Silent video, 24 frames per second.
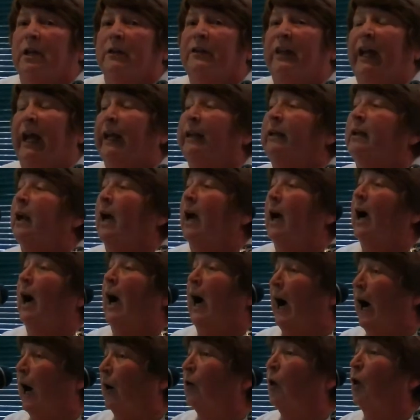that
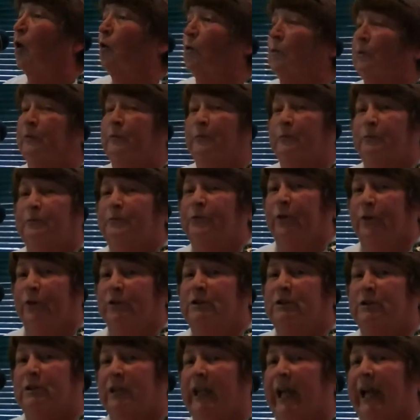our own First